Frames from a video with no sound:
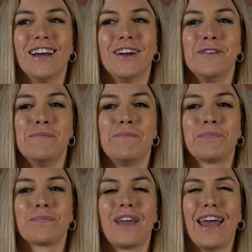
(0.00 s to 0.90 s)
Um,
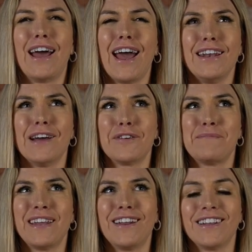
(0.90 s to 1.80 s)
and I had never
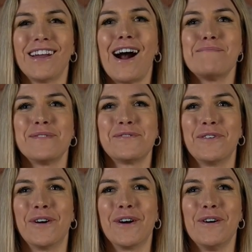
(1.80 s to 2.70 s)
been on a yacht
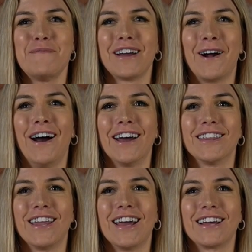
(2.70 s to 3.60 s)
before. Oh my
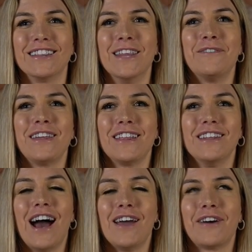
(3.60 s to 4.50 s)
God, like living the
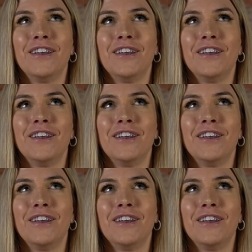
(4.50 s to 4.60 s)
life.